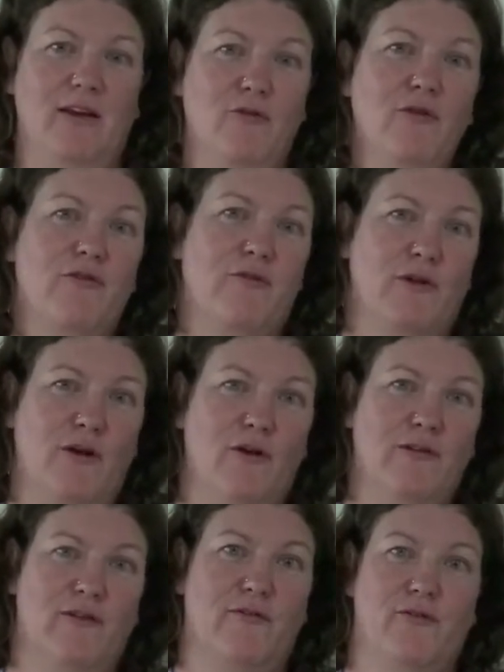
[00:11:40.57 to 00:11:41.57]
useful
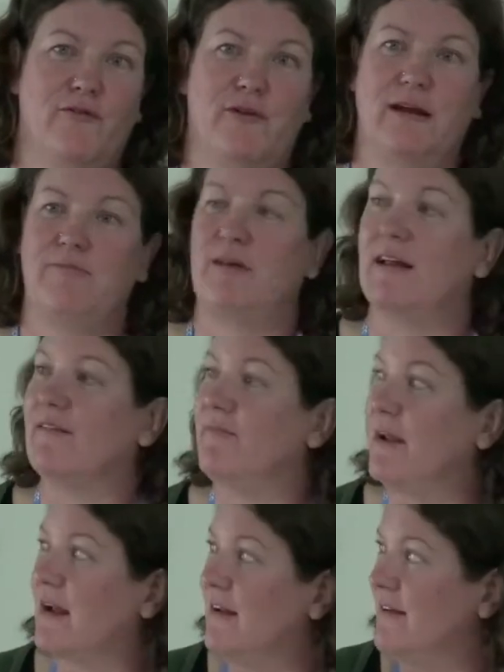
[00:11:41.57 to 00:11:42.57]
also for a REDD plus
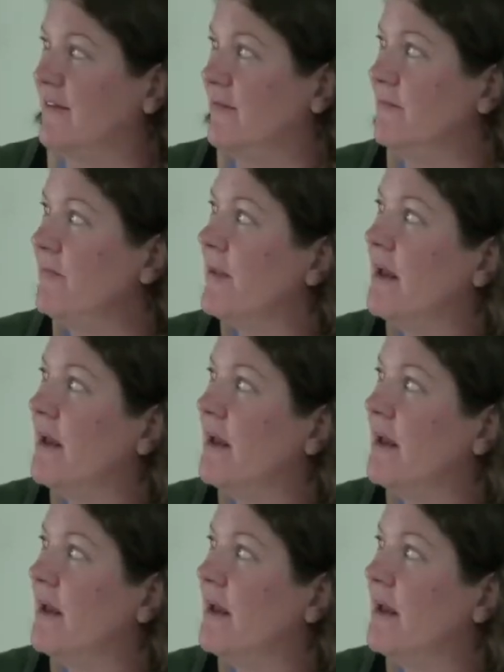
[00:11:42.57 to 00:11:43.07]
mechanism.